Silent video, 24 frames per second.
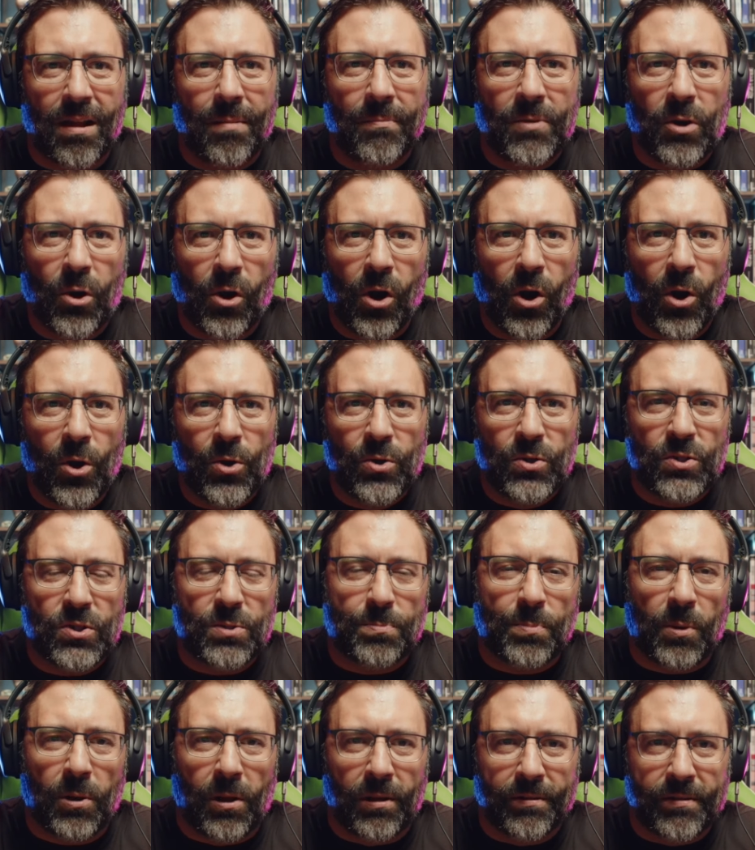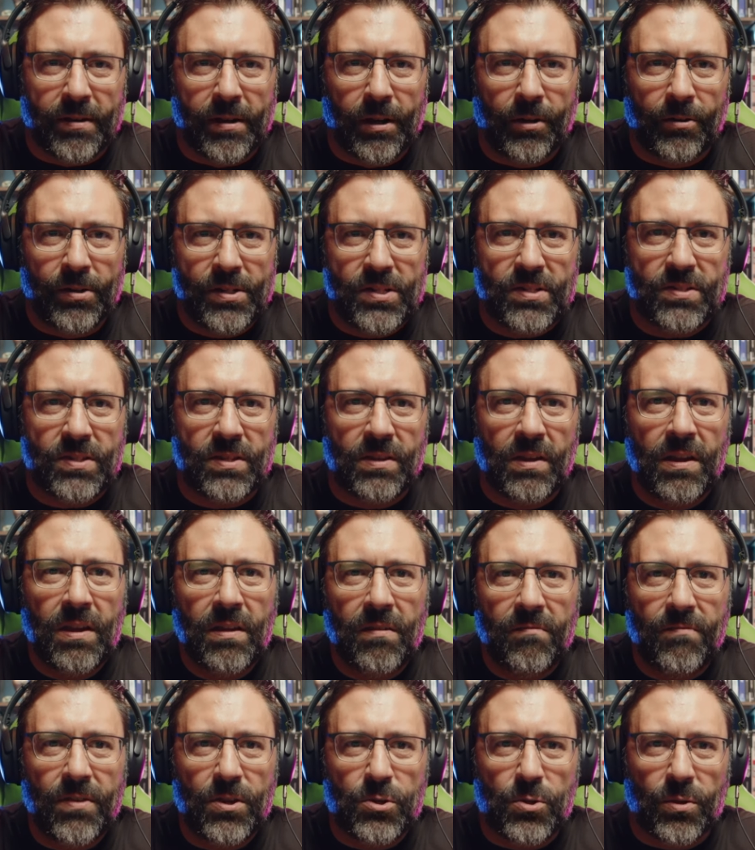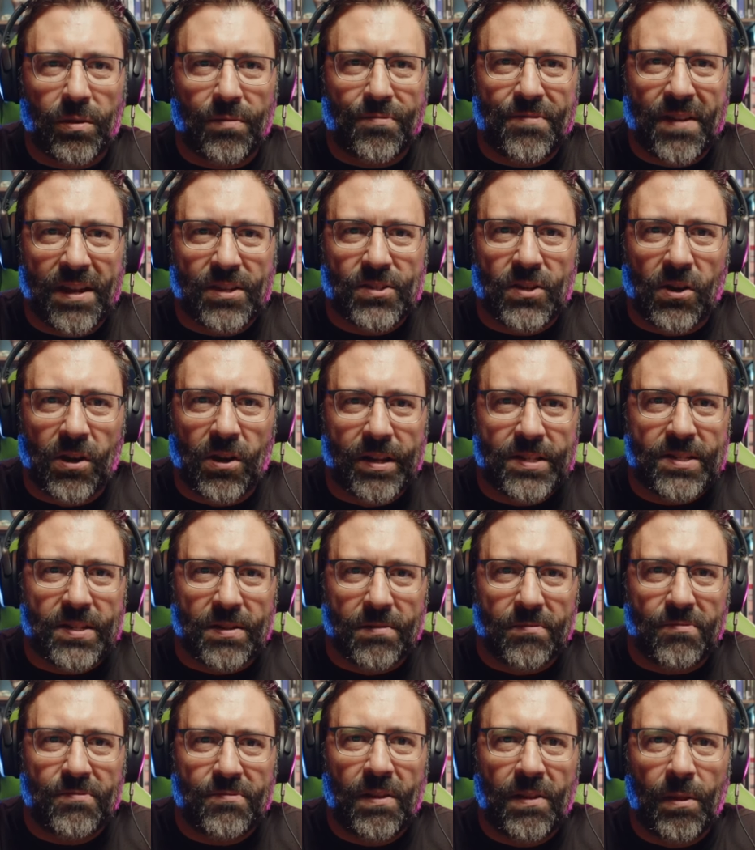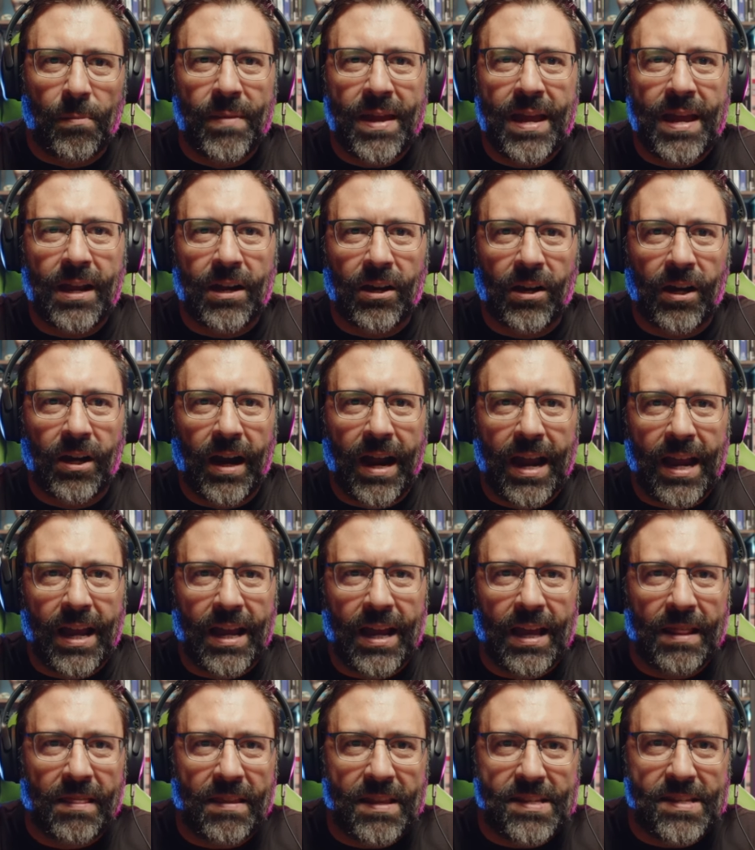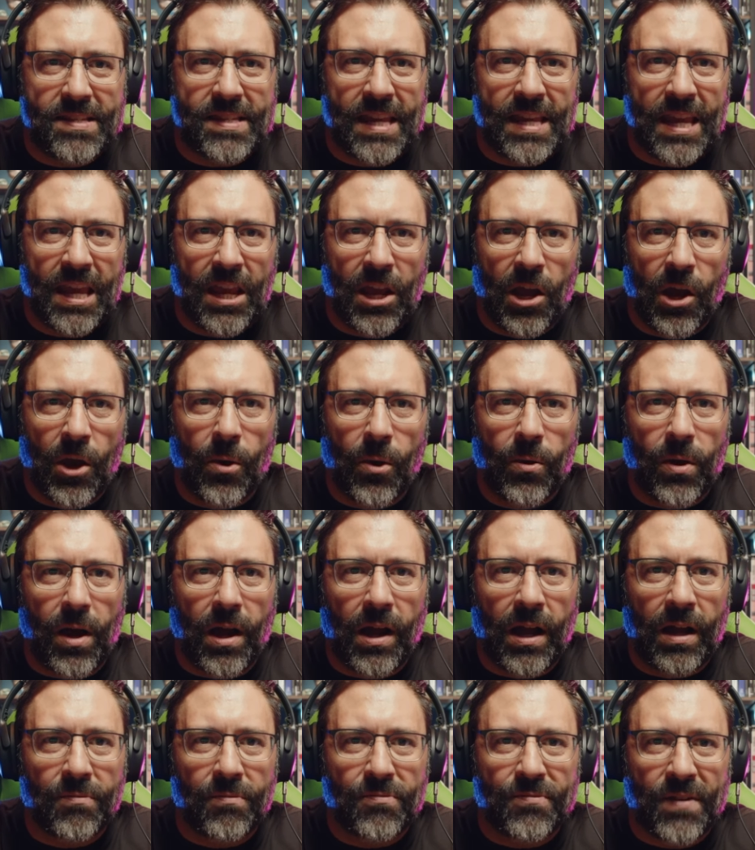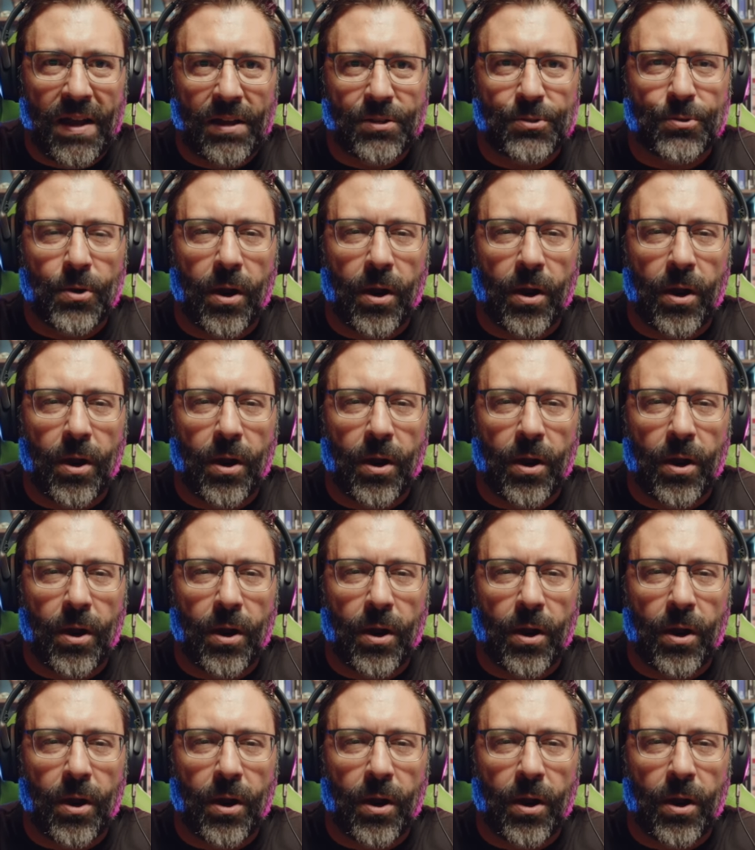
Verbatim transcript: your host, Paul DeNigris, visual effects artist and filmmaker and the CEO of Foxtrot